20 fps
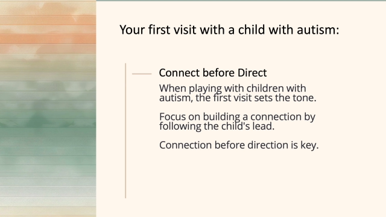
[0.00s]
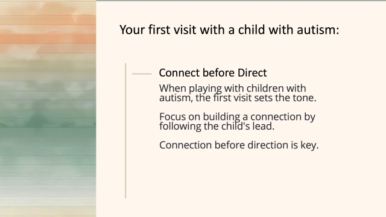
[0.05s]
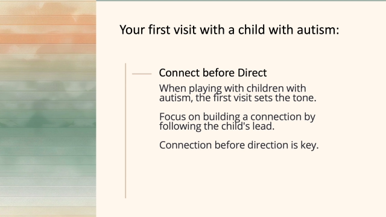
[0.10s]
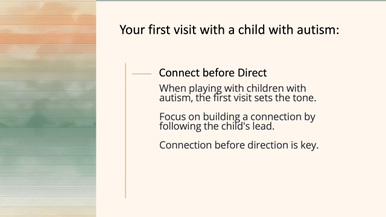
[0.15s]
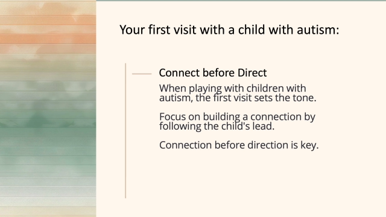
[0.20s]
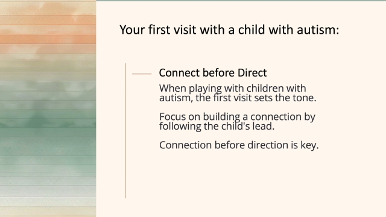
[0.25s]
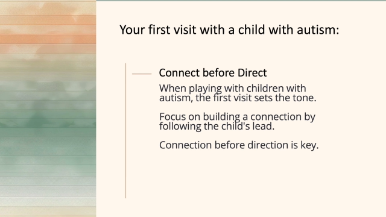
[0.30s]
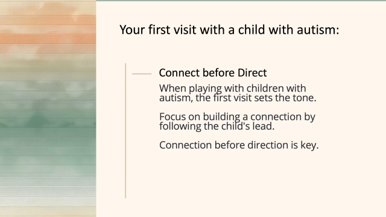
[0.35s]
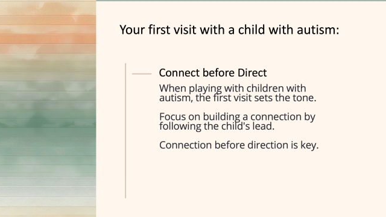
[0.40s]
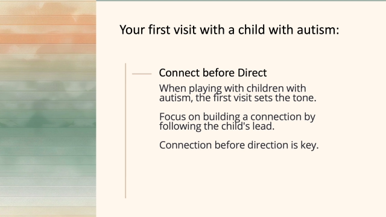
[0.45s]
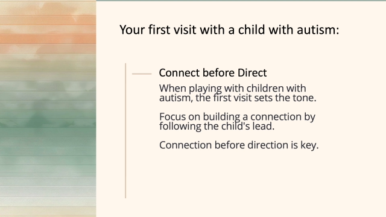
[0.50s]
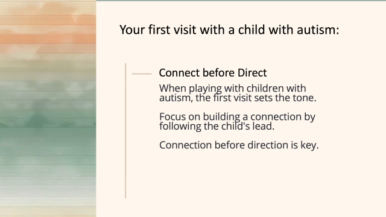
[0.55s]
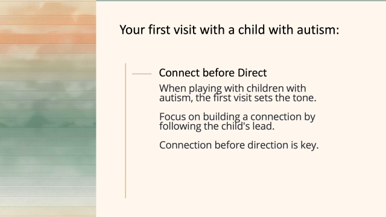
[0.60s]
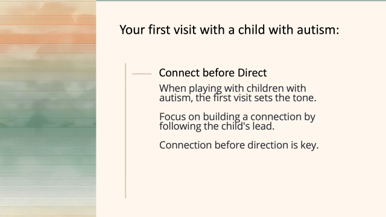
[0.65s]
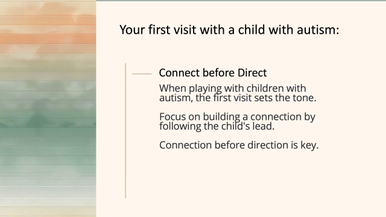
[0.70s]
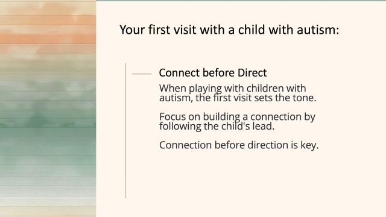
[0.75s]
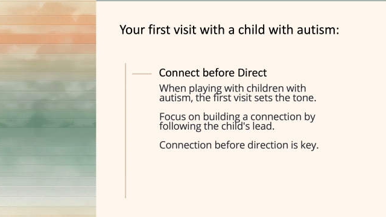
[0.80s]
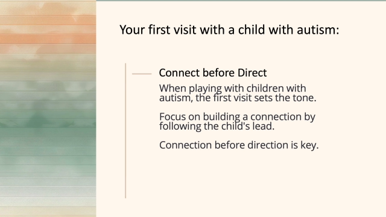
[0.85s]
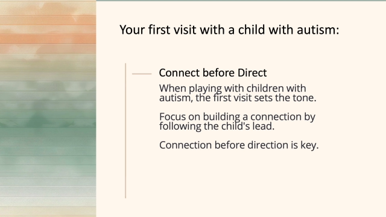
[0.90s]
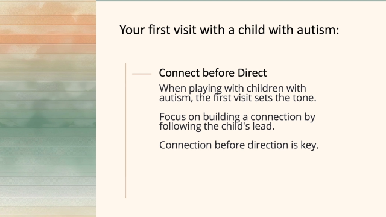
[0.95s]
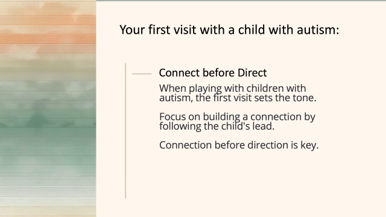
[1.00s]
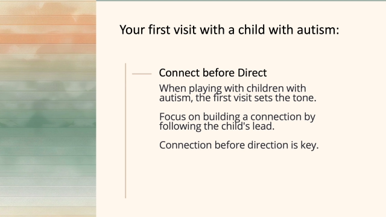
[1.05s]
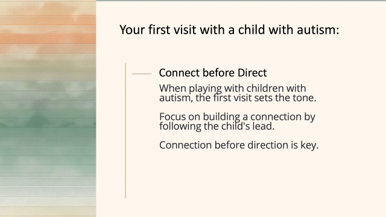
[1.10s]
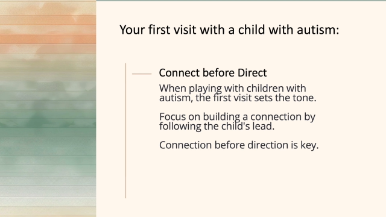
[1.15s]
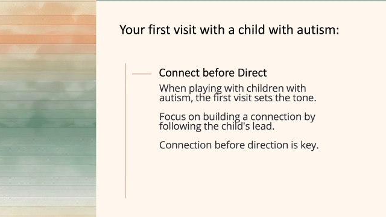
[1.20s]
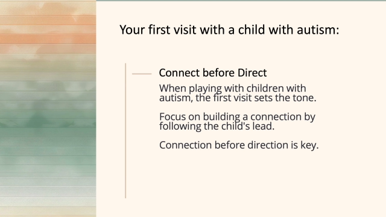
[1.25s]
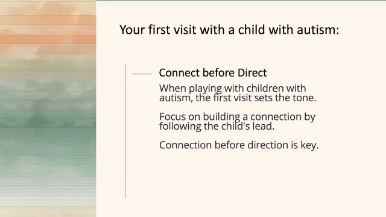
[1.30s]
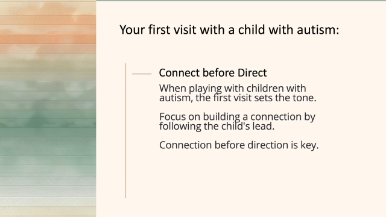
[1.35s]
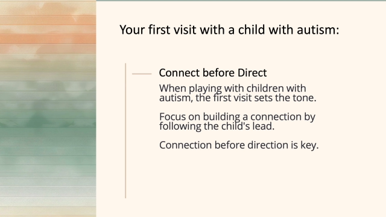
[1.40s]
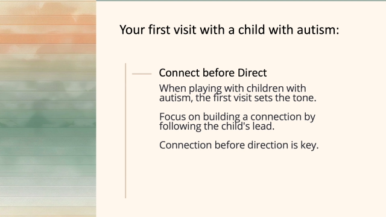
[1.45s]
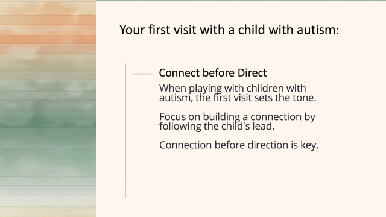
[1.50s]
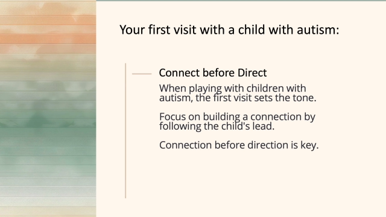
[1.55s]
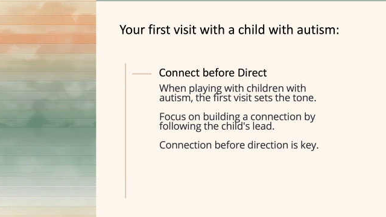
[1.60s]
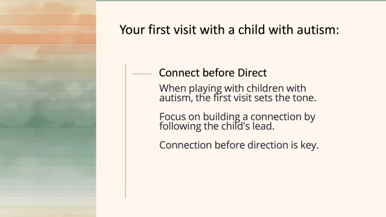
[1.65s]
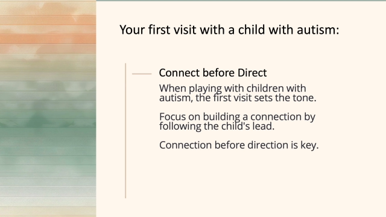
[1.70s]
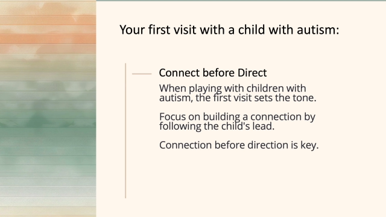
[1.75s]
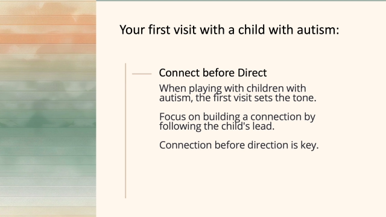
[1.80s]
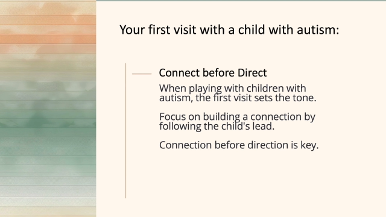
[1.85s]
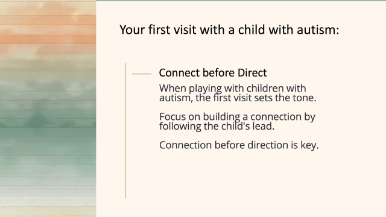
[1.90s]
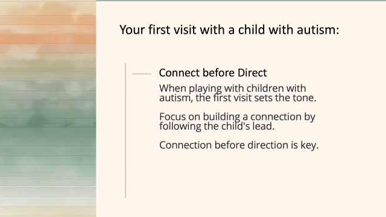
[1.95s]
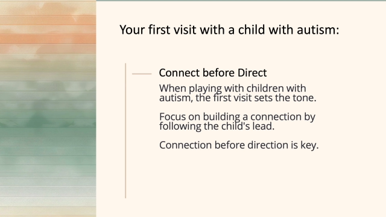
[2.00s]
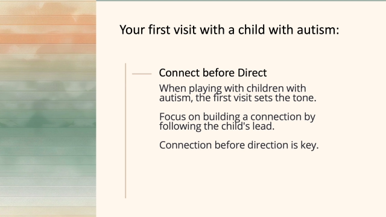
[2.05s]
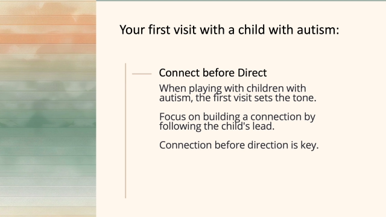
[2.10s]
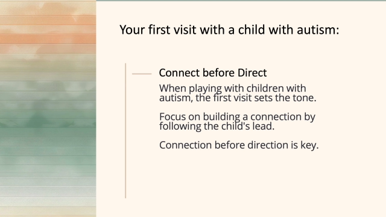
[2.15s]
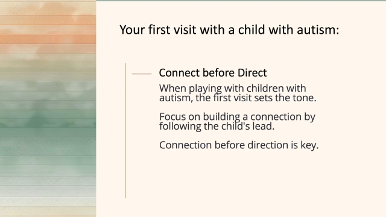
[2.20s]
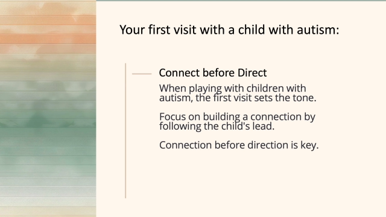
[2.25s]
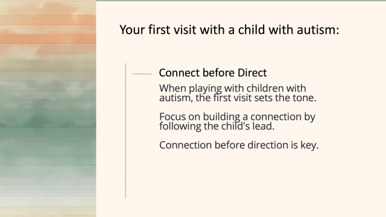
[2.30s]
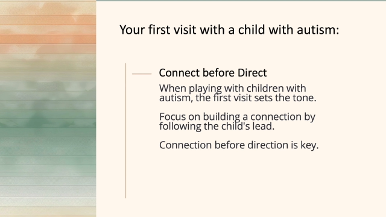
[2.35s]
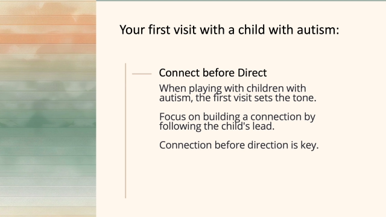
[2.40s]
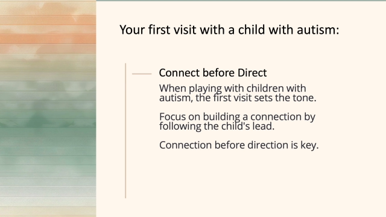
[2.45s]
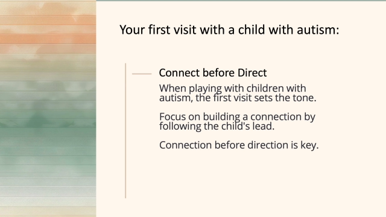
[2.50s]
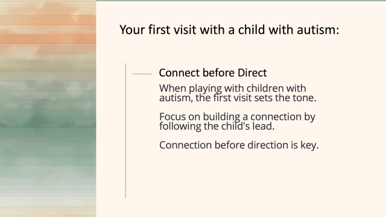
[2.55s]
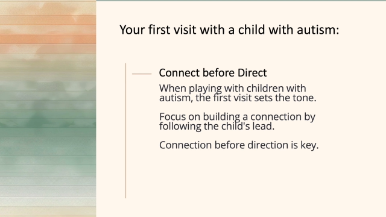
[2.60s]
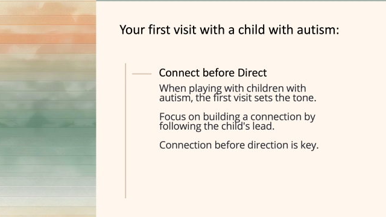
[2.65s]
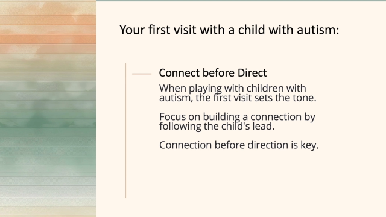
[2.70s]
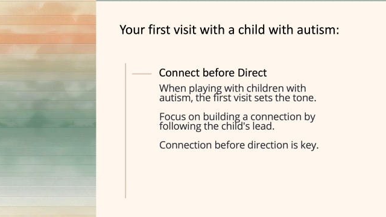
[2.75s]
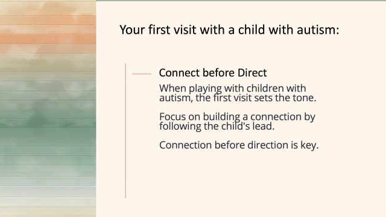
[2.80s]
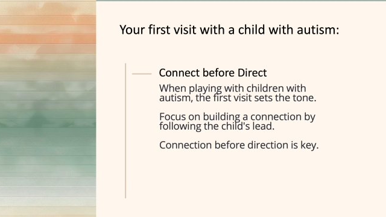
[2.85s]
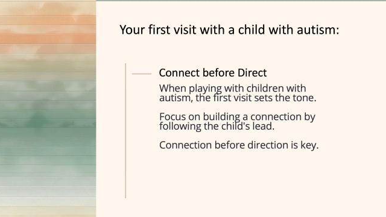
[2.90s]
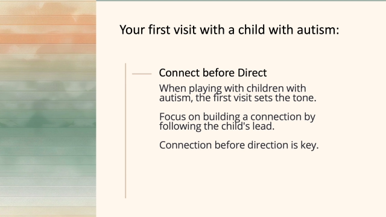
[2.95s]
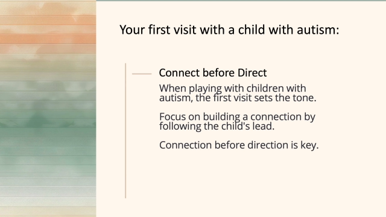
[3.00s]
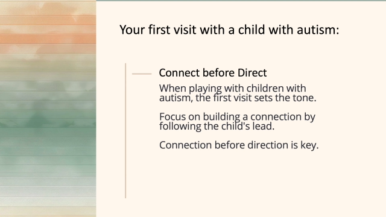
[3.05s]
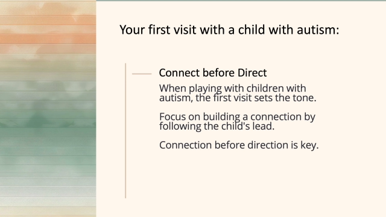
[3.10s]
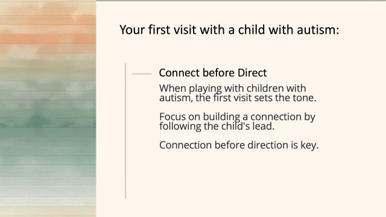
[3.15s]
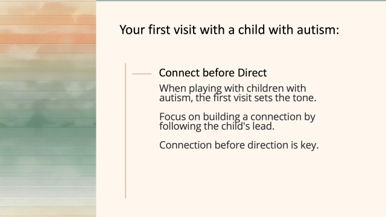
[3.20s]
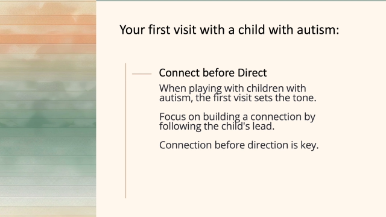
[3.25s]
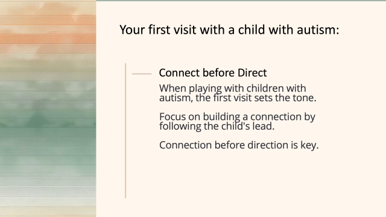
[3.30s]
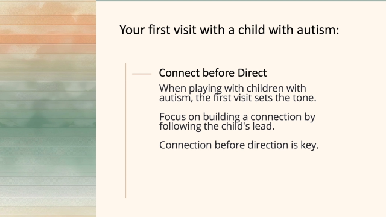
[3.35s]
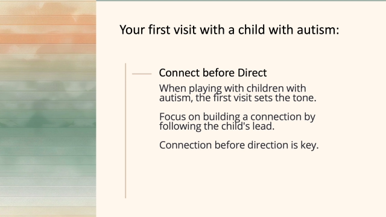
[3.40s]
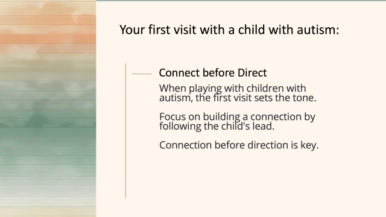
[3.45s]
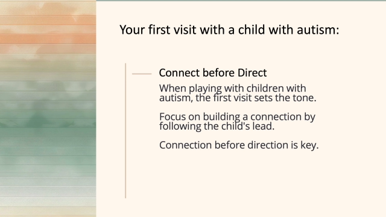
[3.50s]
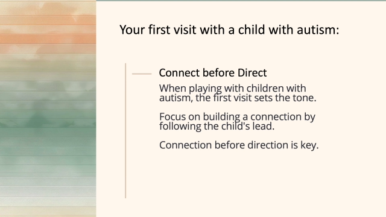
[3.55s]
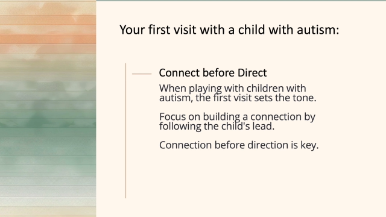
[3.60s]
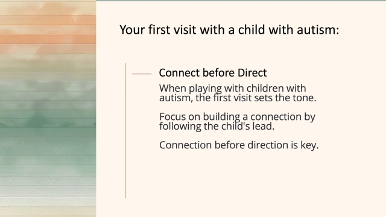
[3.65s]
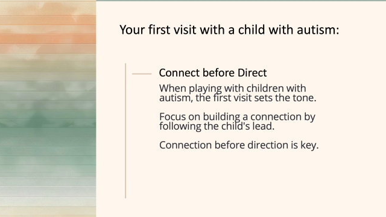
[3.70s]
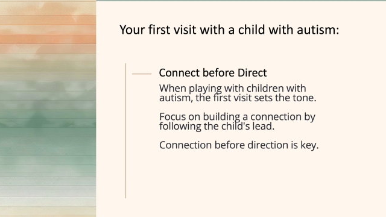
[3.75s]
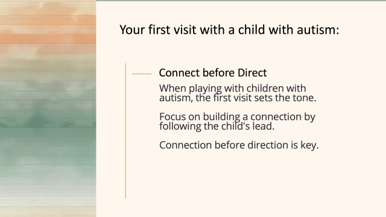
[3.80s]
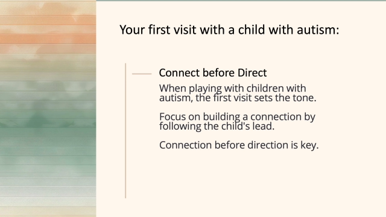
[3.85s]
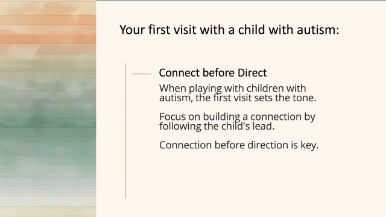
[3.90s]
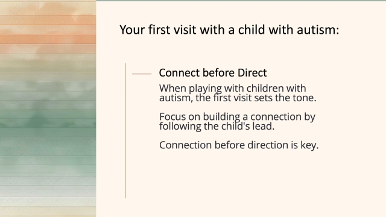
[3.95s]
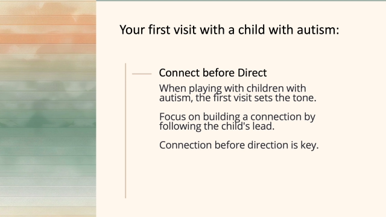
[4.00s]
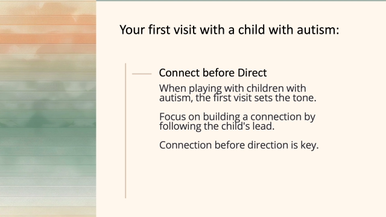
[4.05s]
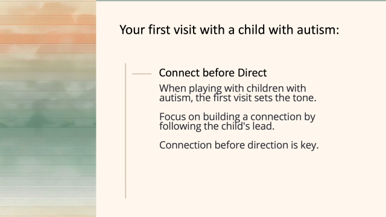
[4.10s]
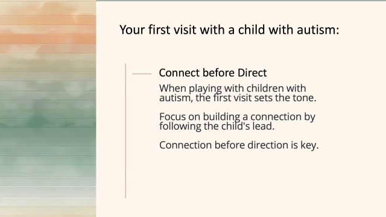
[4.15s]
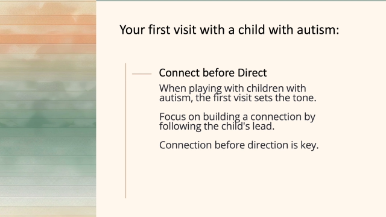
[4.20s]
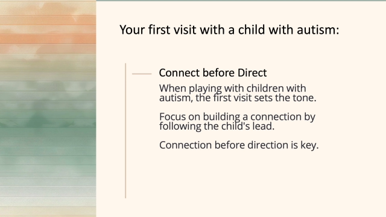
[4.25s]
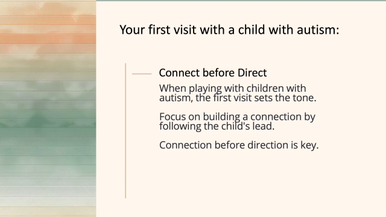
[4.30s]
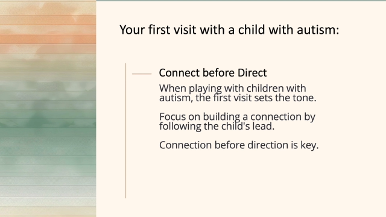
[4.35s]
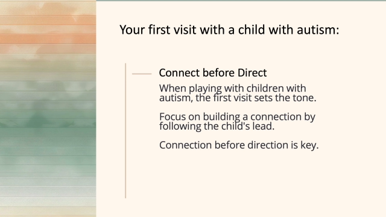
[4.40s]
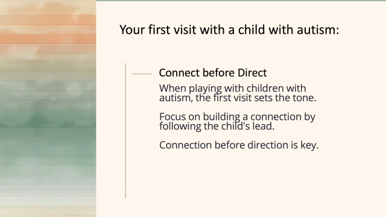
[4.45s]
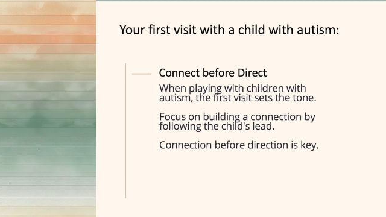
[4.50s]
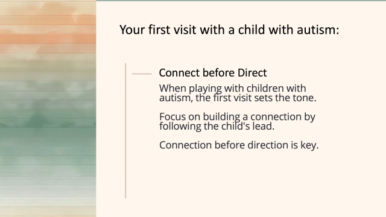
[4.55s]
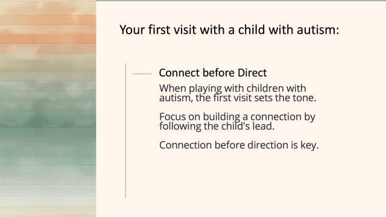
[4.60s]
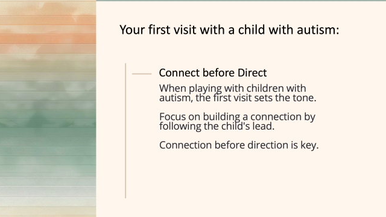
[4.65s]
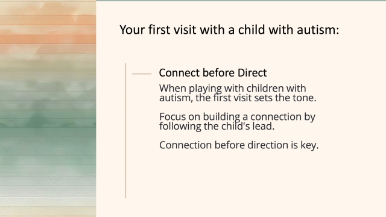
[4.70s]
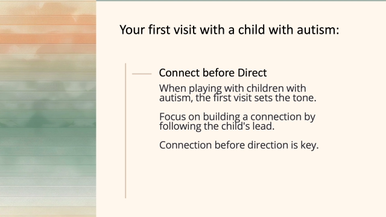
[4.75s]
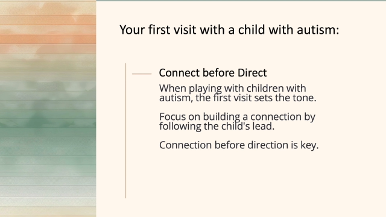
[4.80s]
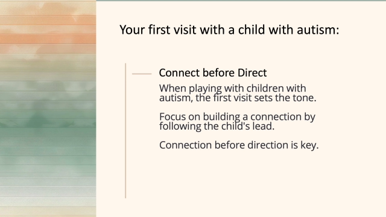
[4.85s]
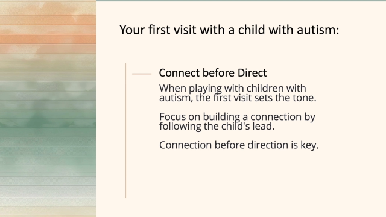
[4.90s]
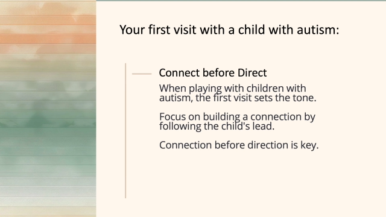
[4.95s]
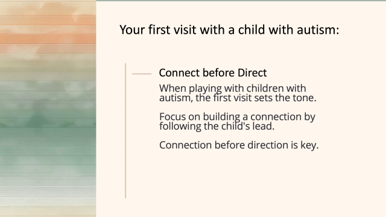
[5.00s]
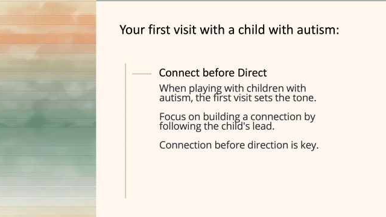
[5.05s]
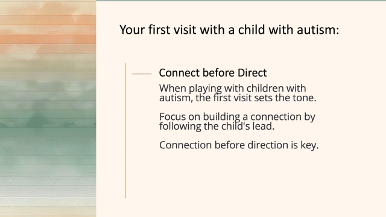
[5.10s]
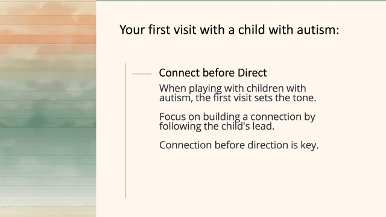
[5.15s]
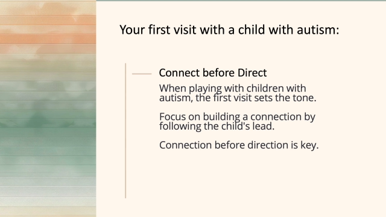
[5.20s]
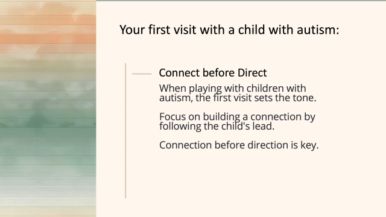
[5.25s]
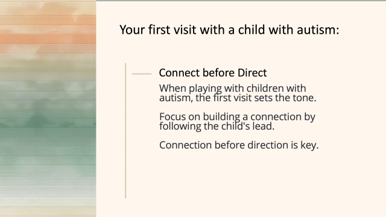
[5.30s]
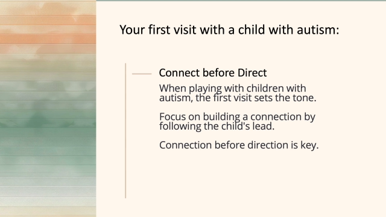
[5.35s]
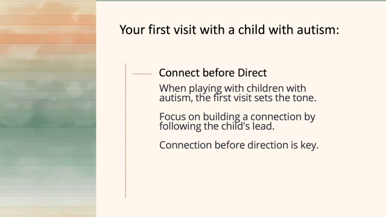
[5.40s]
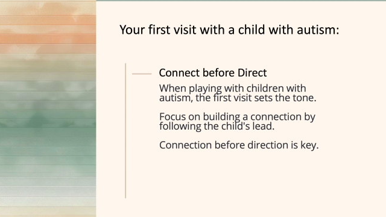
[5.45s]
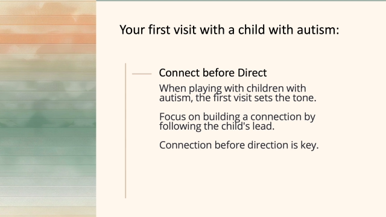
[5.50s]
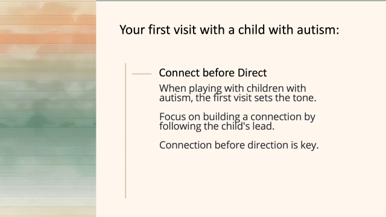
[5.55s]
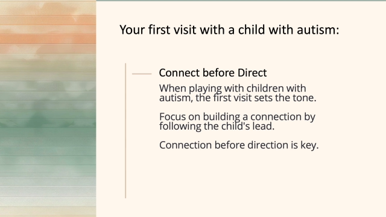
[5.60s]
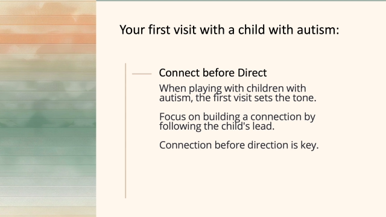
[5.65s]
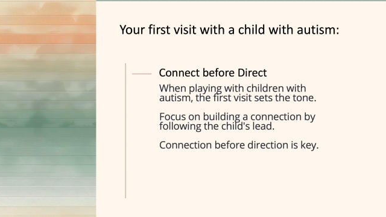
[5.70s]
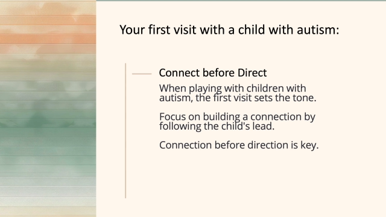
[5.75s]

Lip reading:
[unreadable: no face in view]